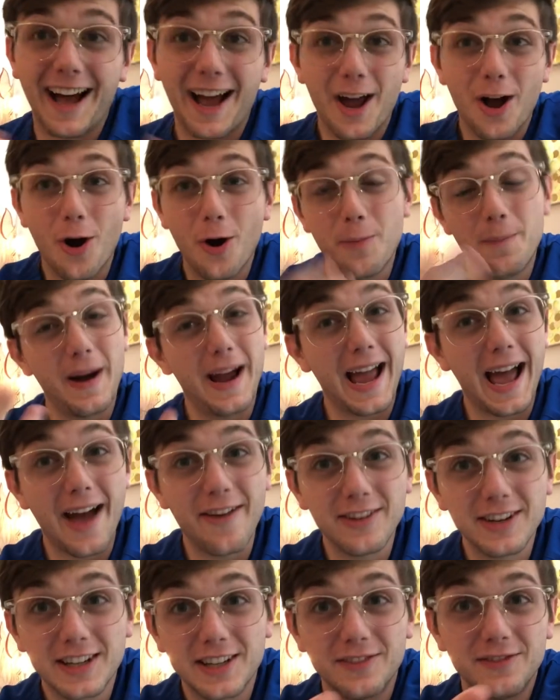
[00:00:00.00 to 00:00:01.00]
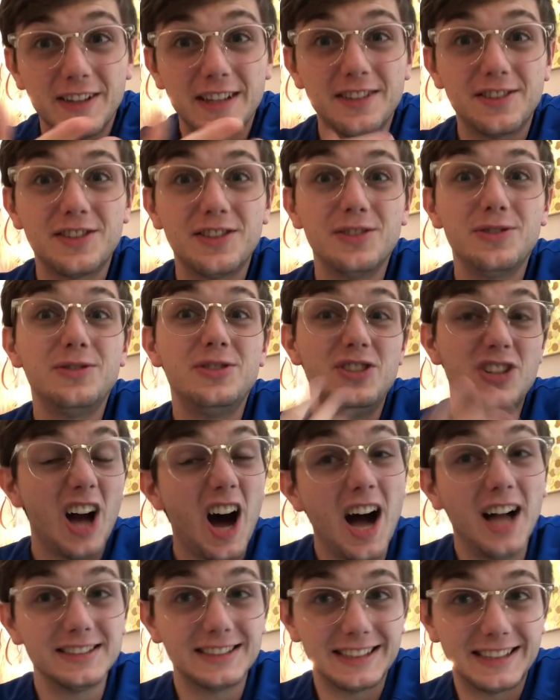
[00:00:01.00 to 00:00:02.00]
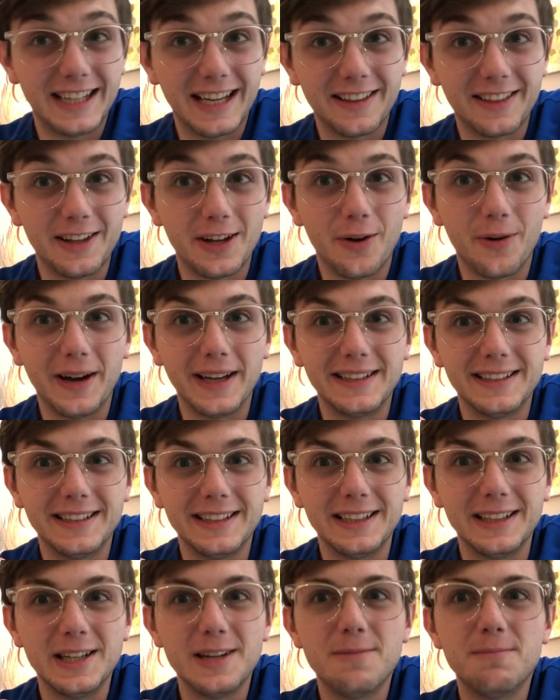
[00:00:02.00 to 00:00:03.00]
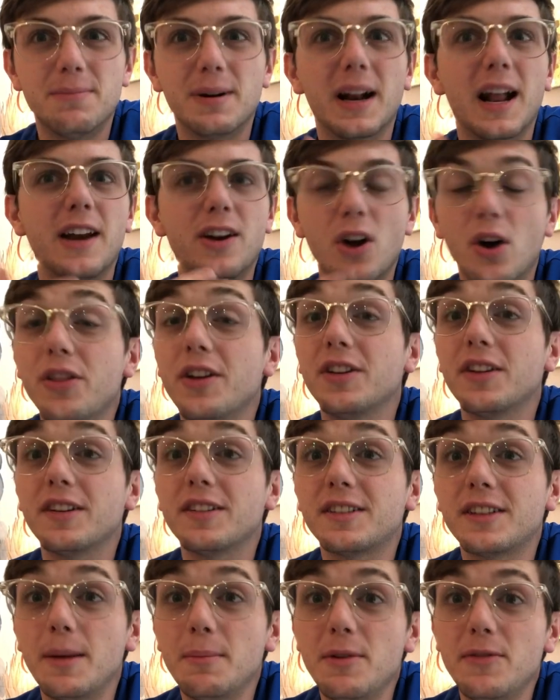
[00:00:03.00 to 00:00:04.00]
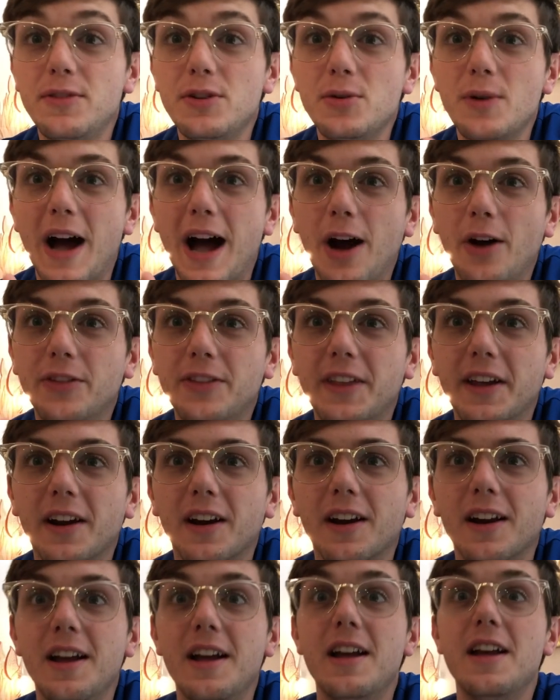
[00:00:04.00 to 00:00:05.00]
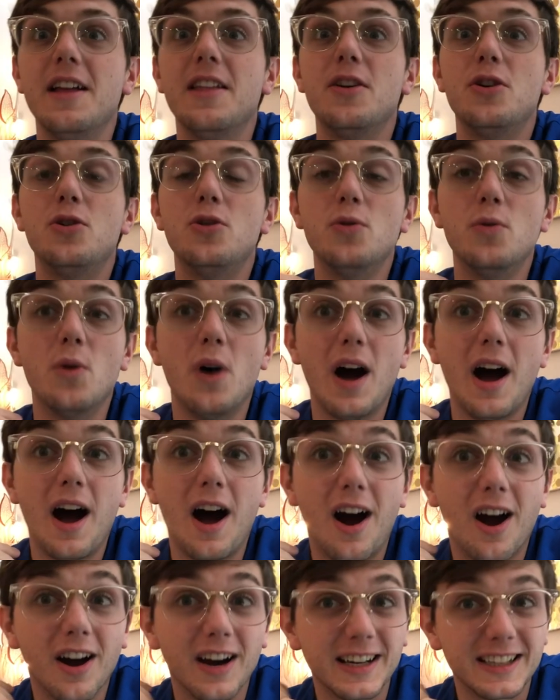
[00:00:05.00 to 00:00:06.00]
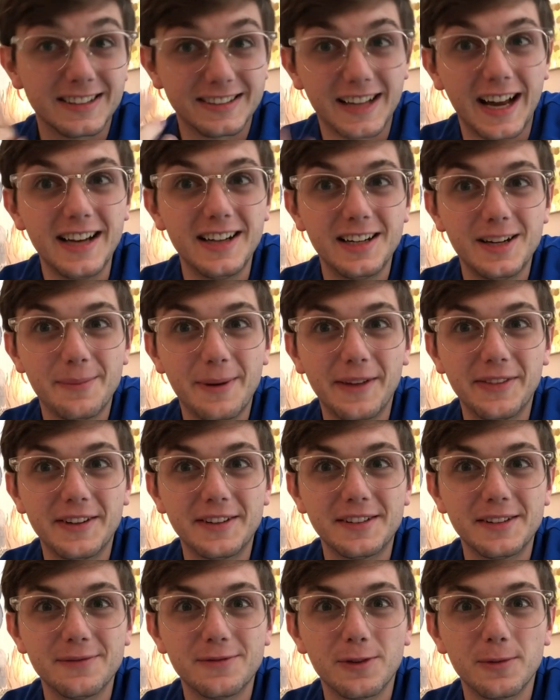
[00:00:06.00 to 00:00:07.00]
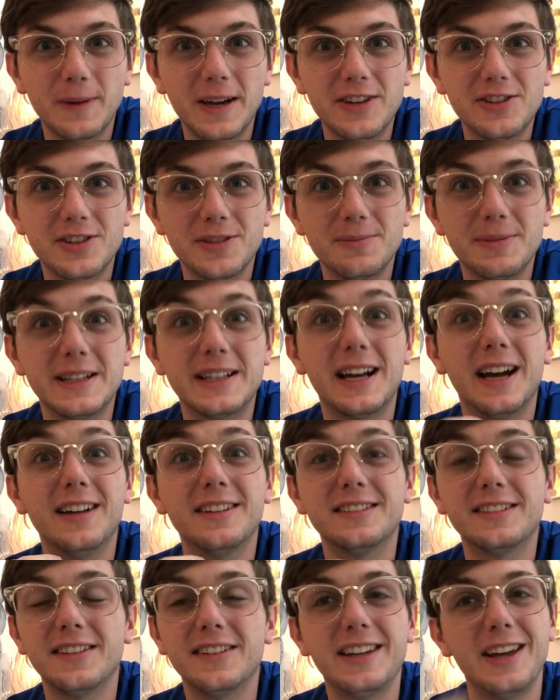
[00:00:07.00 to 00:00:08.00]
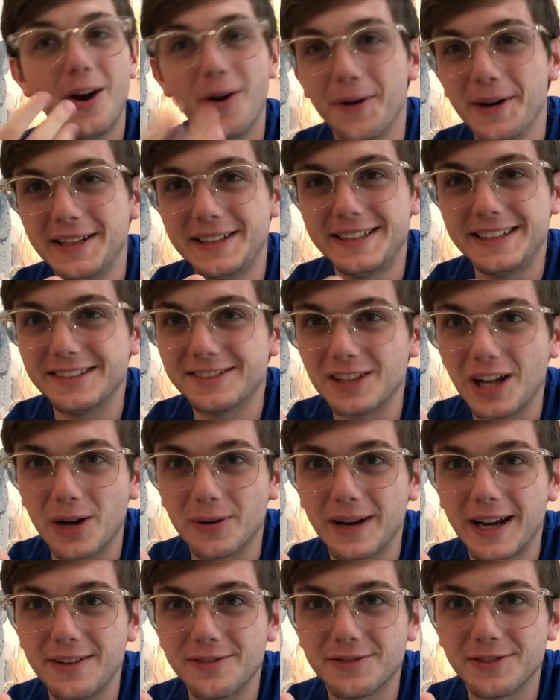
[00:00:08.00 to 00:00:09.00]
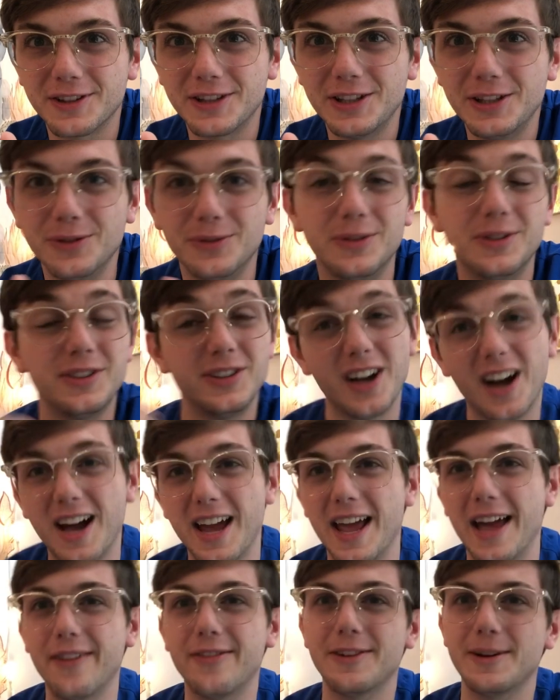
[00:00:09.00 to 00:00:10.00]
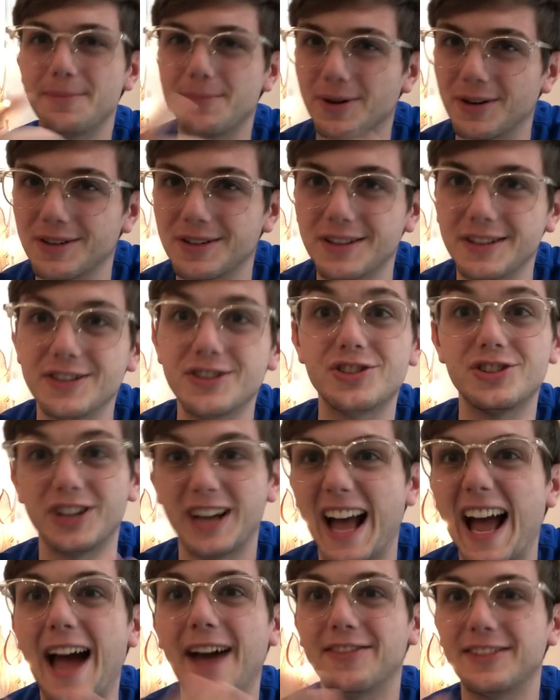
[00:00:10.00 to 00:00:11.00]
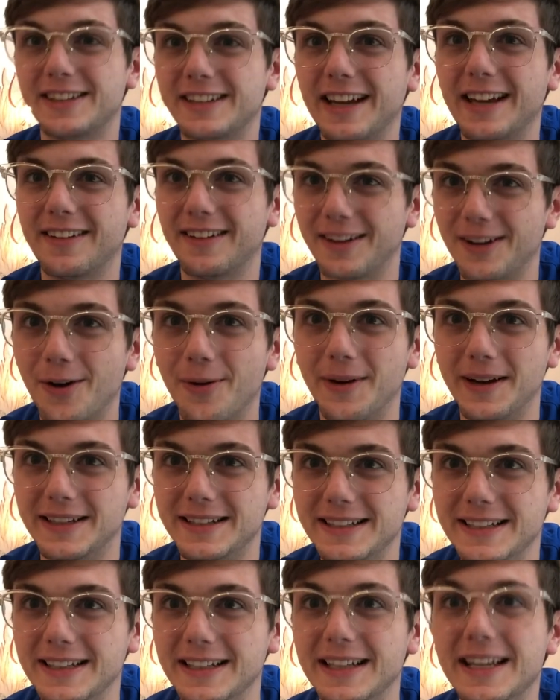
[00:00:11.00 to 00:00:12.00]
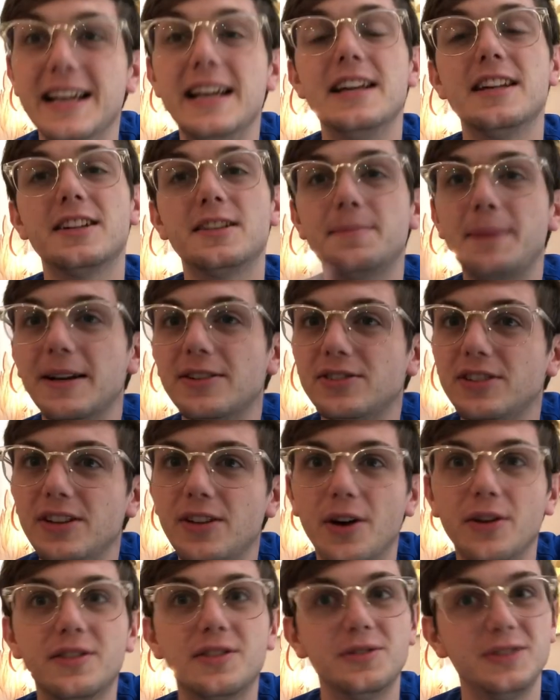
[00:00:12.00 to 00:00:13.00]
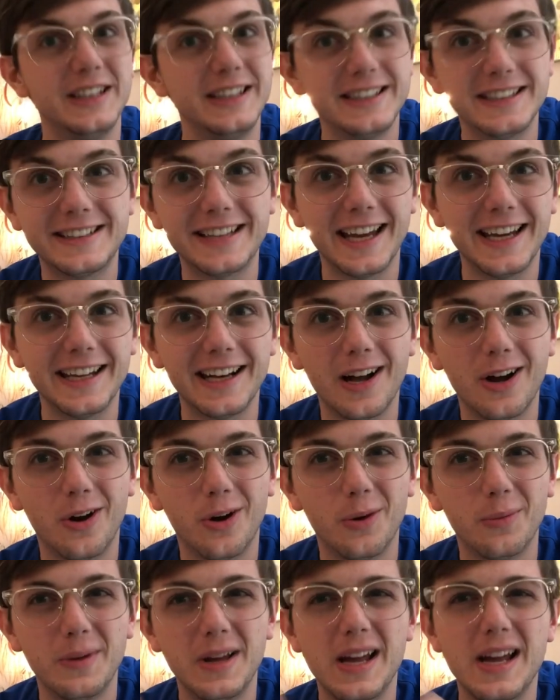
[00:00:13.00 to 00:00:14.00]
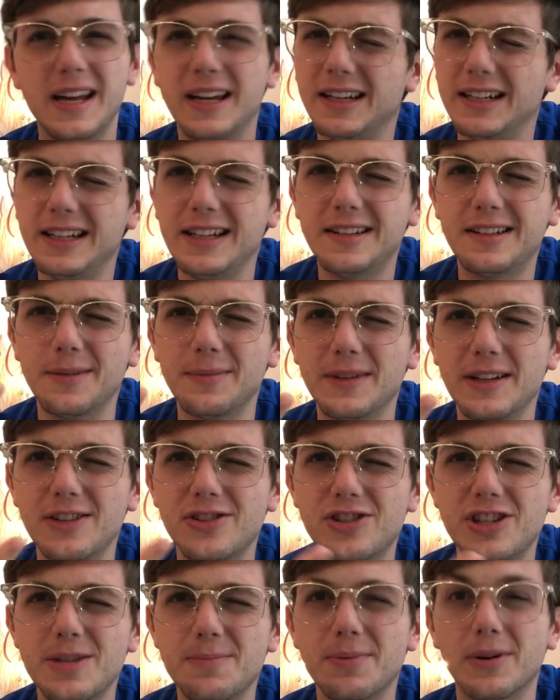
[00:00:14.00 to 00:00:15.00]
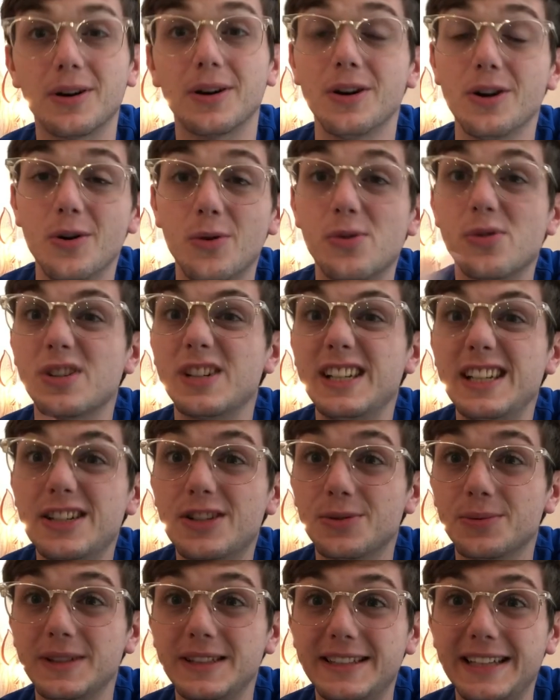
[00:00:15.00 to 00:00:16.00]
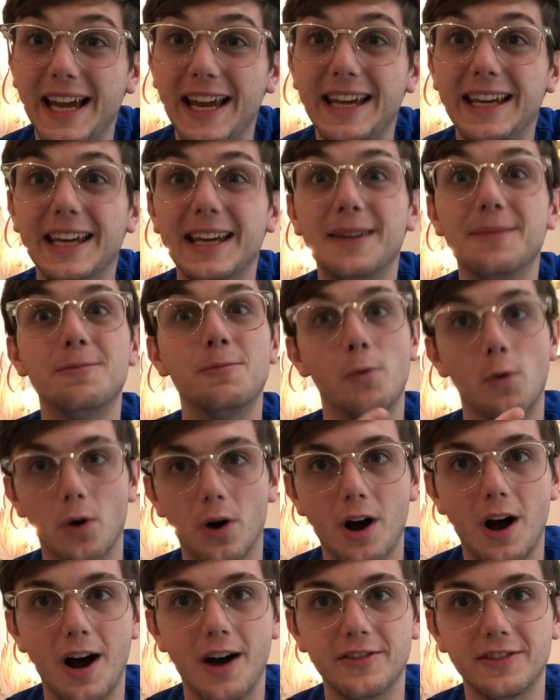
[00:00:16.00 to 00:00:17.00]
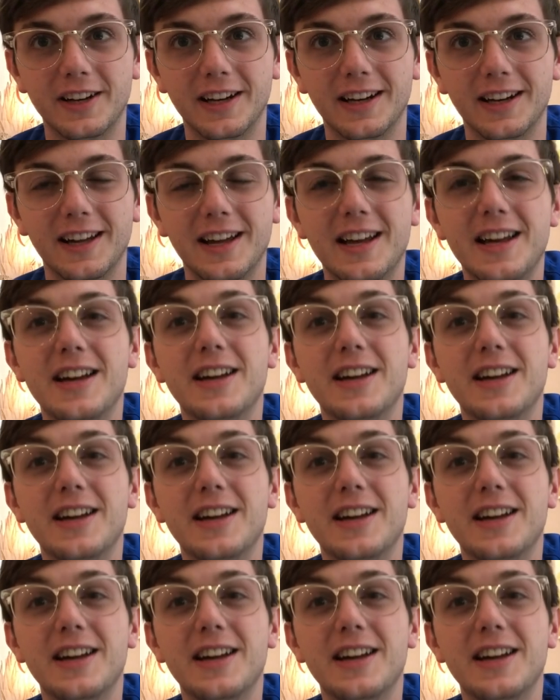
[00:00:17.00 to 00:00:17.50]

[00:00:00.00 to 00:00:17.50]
I hope I haven't convinced you not to take the OAT, but I know that there's some of you out there who are excited about this information because the OAT is not right for you. Not every person should have to take the OAT, especially those who need to take it at home, need something cheaper, or need to retake it more often.